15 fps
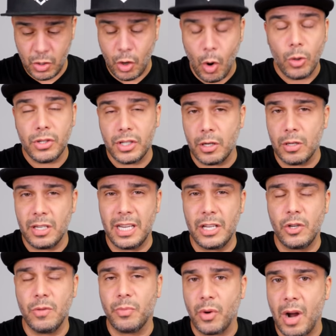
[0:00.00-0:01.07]
cold
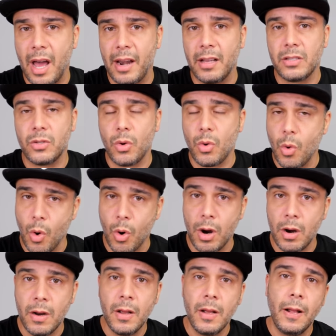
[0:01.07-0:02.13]
sterilization products
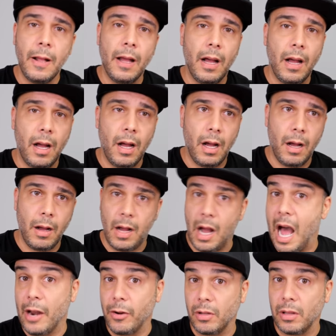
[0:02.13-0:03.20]
or
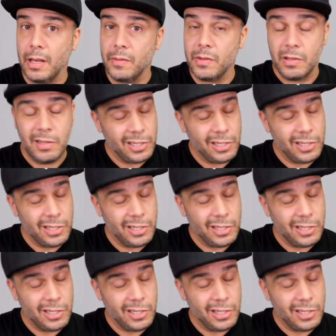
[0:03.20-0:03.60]
autoclaves.